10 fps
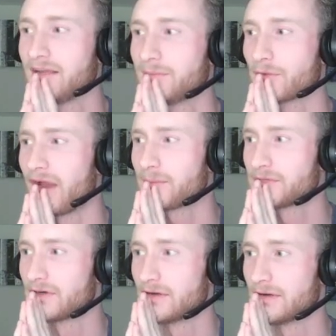claim Christians? the
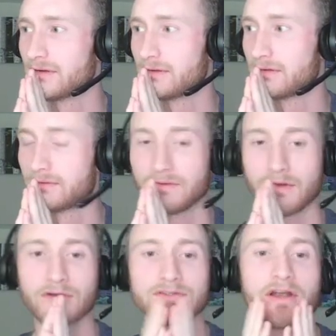rapture?
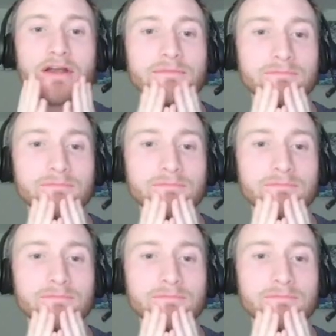Oh, sorry.